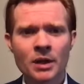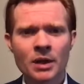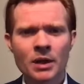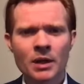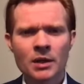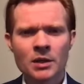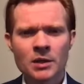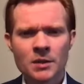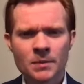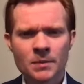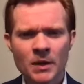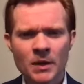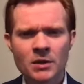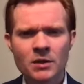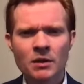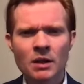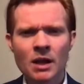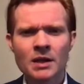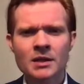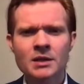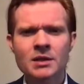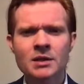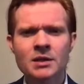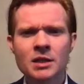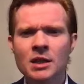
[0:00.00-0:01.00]

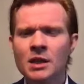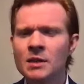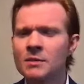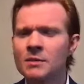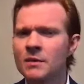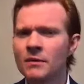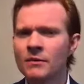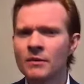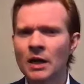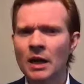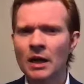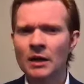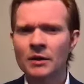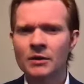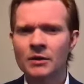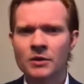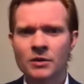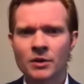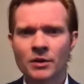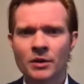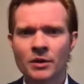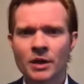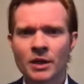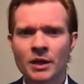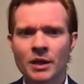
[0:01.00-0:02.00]
specialized teams of doctors are
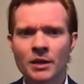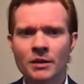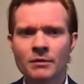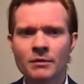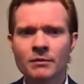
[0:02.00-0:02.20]
needed.